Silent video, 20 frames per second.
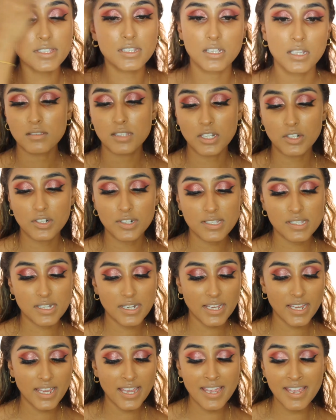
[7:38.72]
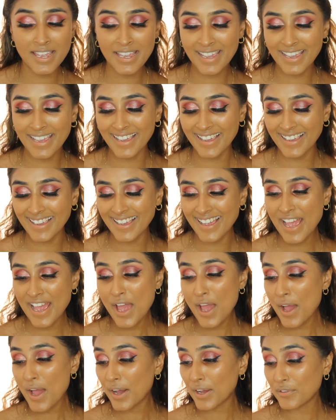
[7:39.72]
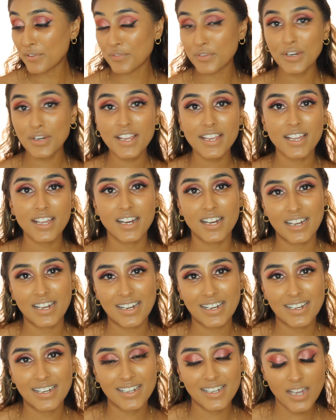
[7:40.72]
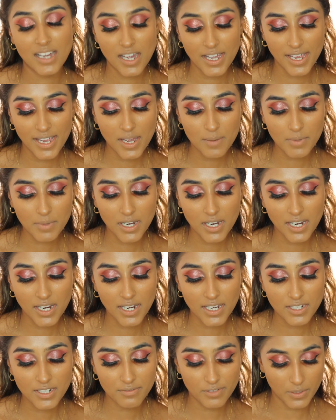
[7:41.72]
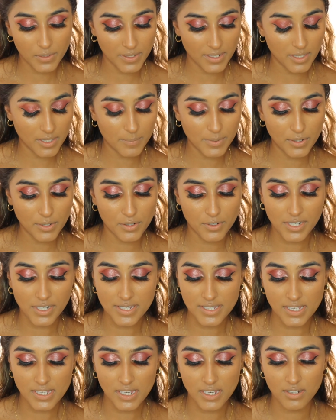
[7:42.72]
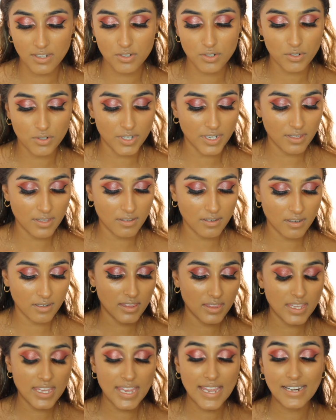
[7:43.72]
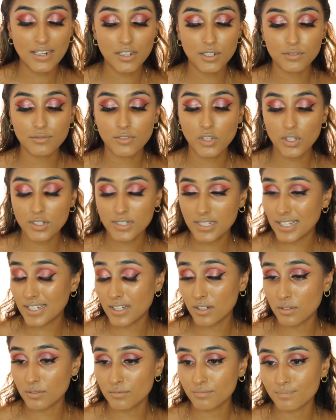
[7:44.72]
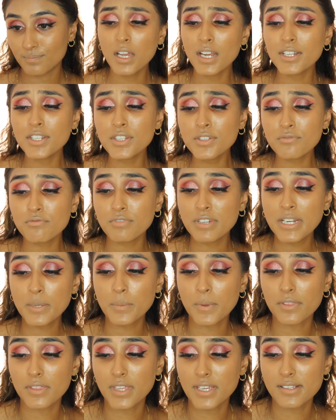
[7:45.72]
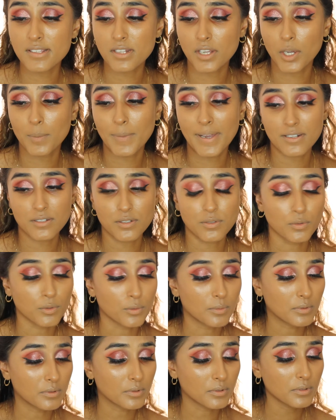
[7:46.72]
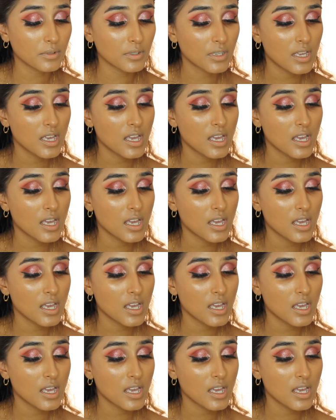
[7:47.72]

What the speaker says: Seriously, I feel like I am kind of going a little bit crazy during the end of lockdown. I just really want things to go back to normal.